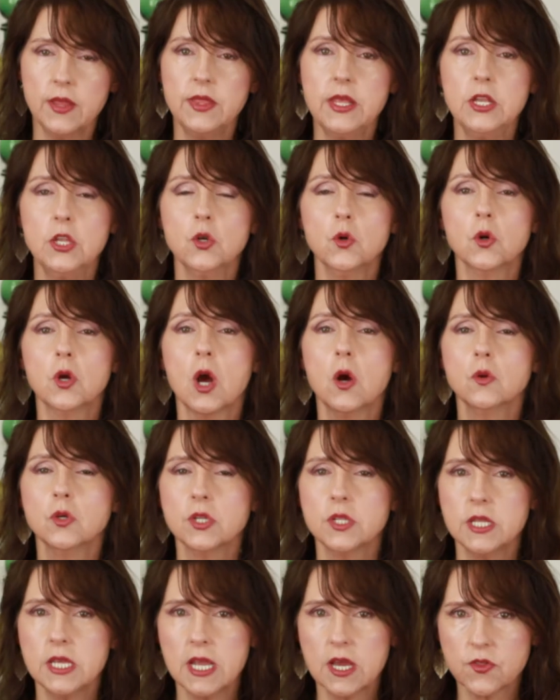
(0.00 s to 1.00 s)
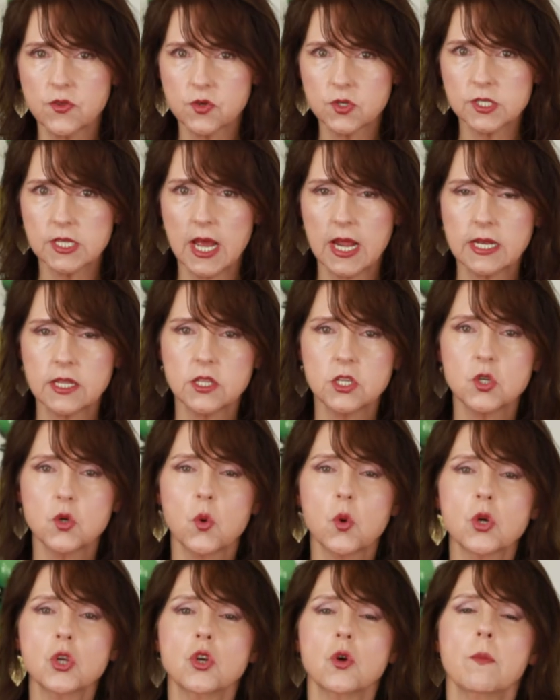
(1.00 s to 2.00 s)
And then you'll go to the other side of the
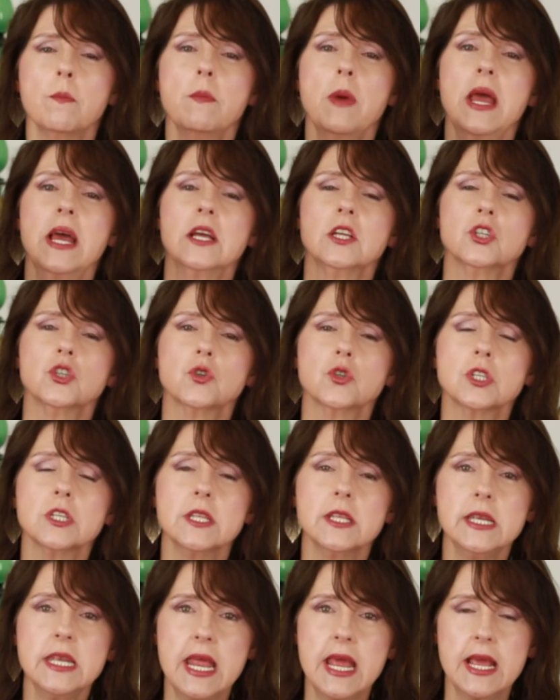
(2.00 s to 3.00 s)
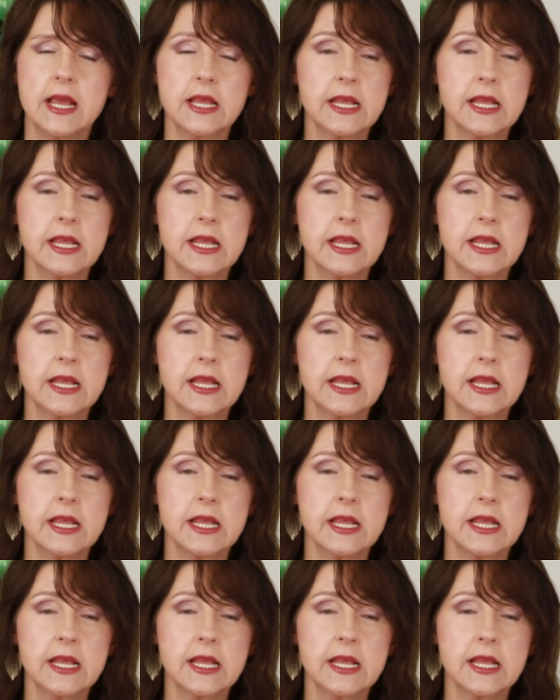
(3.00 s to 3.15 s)
door and you'll measure to the